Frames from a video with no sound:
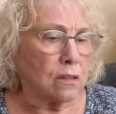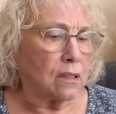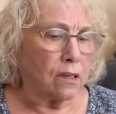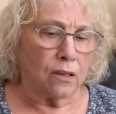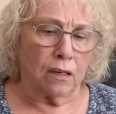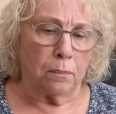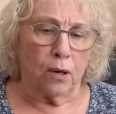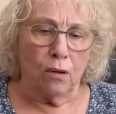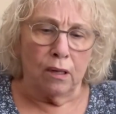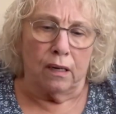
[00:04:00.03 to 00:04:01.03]
oh, looks like you could
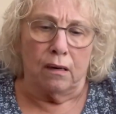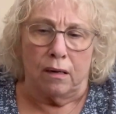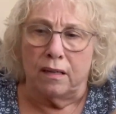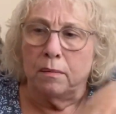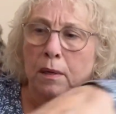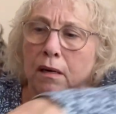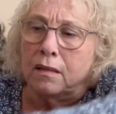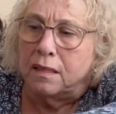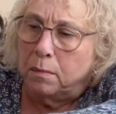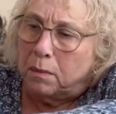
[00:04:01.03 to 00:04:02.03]
pull it and zip it,
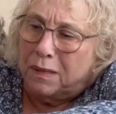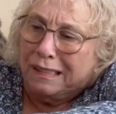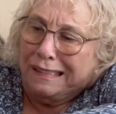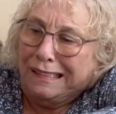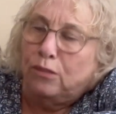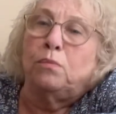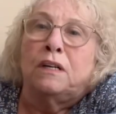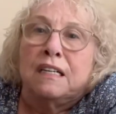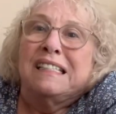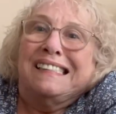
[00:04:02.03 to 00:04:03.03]
unzip it, but nope,
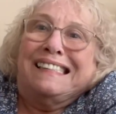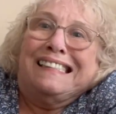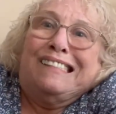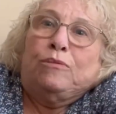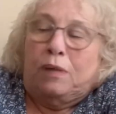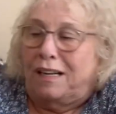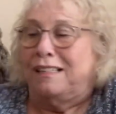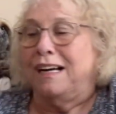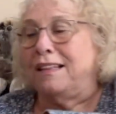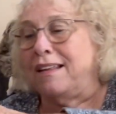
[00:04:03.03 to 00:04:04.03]
nope,
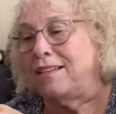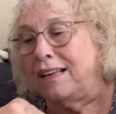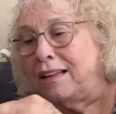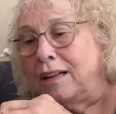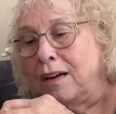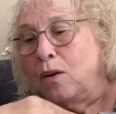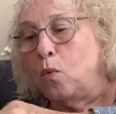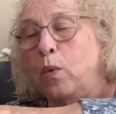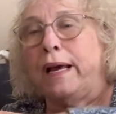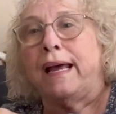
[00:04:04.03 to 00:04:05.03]
not this little
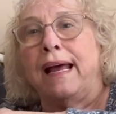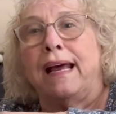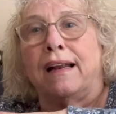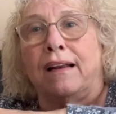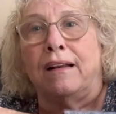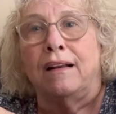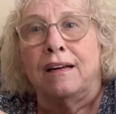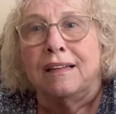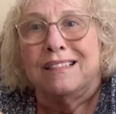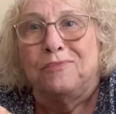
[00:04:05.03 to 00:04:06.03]
weak-handed,
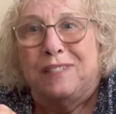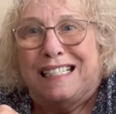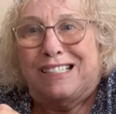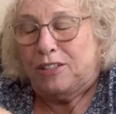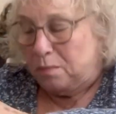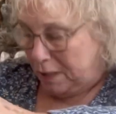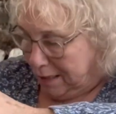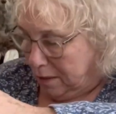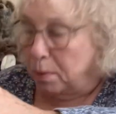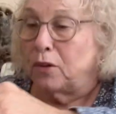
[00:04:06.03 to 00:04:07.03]
weak-armed
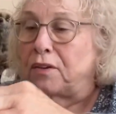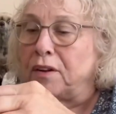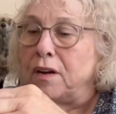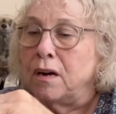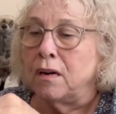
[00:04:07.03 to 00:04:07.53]
little person.